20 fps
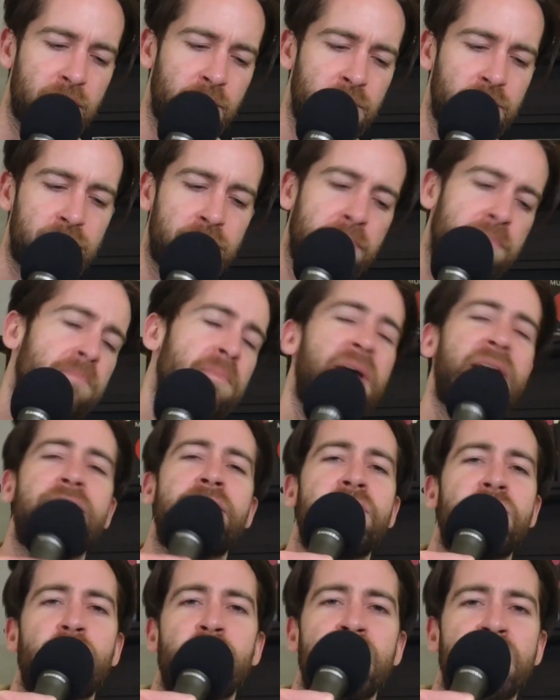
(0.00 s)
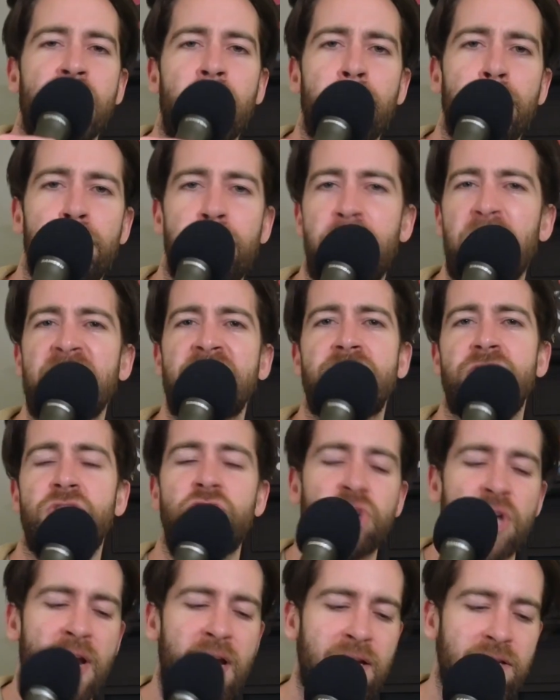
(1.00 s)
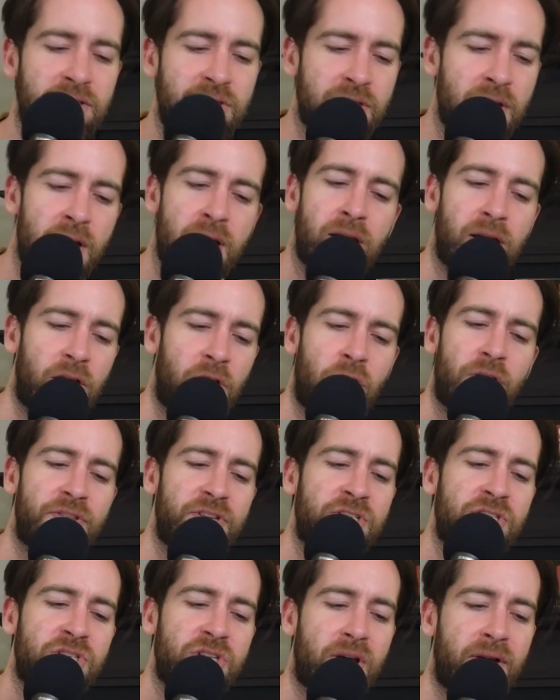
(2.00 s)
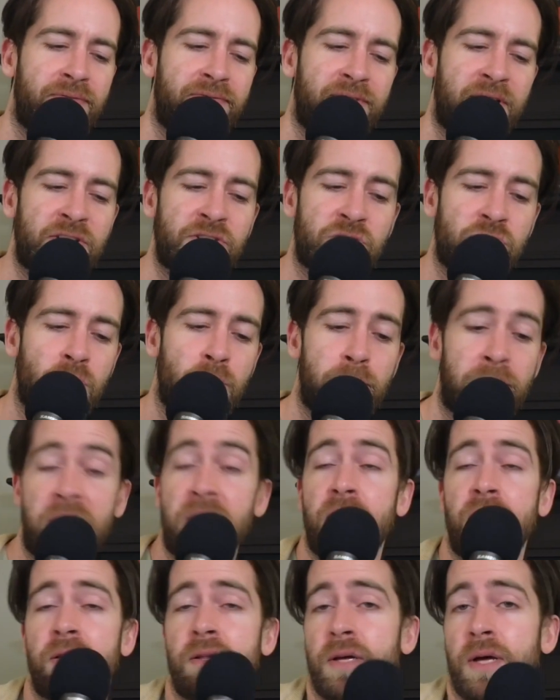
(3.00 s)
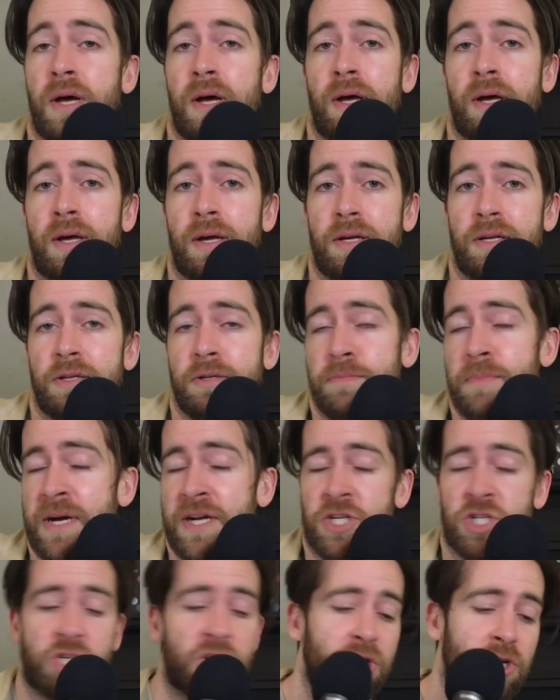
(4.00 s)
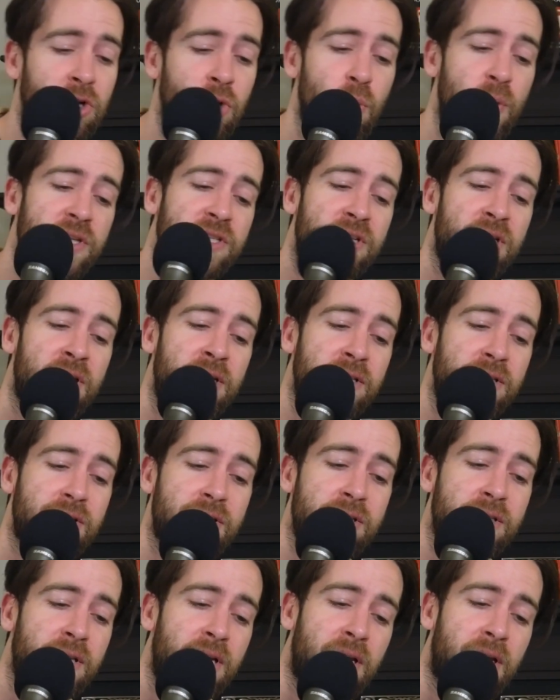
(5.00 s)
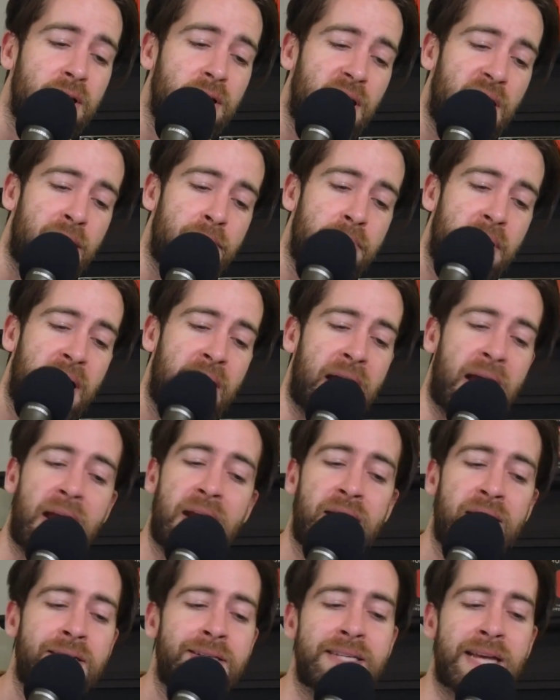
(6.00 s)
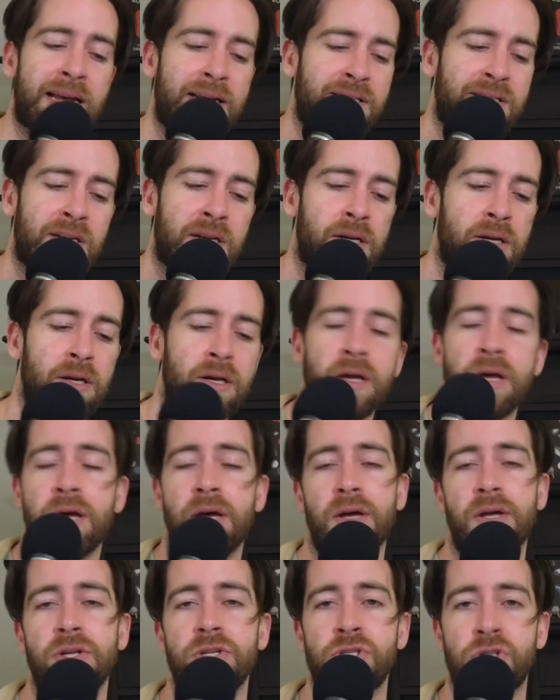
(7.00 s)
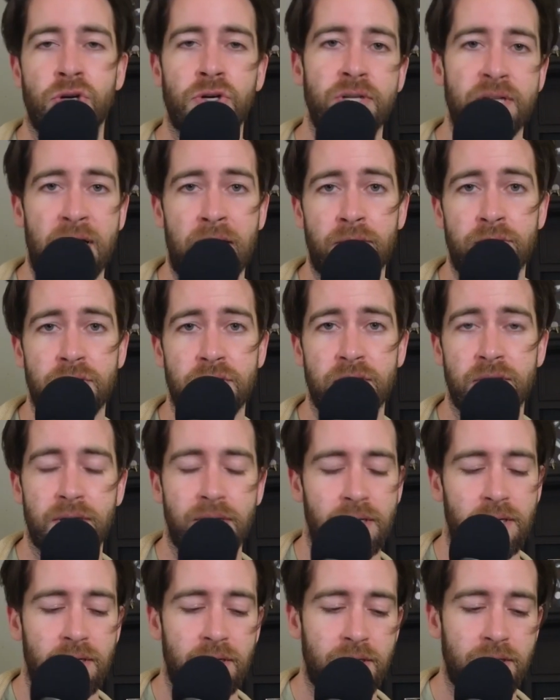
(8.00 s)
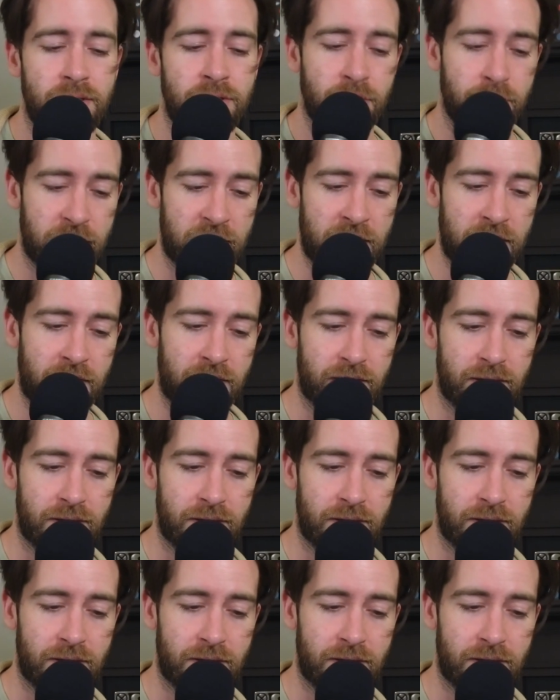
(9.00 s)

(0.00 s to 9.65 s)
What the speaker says: meant this was their best chance and all this stuff. And so Bill, by sheer coincidence and by hating dancing, turned out to be